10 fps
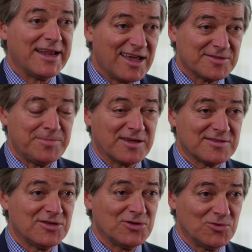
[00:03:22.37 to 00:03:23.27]
aspects
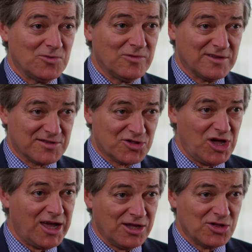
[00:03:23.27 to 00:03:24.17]
to this
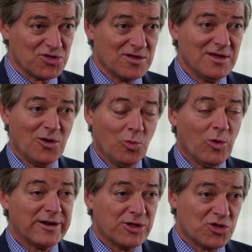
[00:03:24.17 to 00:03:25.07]
change.
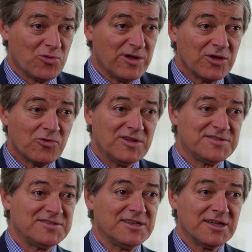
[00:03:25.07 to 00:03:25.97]
One is you're
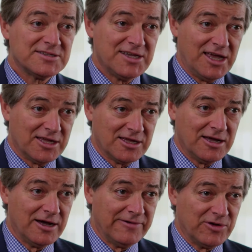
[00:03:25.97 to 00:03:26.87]
increasing the intake
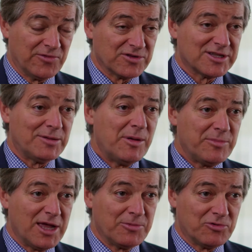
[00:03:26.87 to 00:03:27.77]
of your full-time
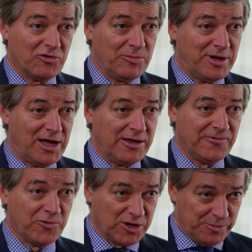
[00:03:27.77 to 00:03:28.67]
MBA program by
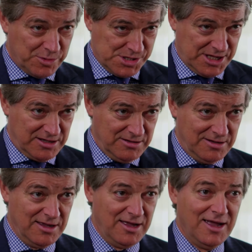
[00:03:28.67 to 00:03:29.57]
40%.
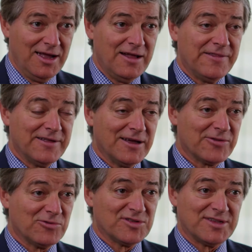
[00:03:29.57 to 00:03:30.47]
The
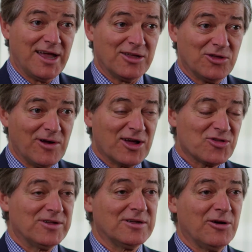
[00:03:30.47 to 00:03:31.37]
other is that you're
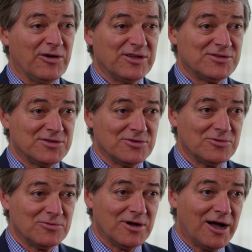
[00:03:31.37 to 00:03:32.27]
actually going
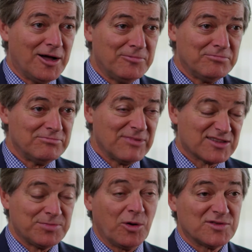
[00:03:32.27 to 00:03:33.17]
to
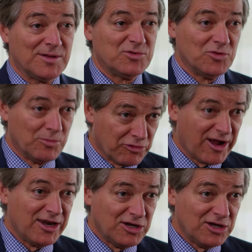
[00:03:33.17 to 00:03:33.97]
expose them to a brand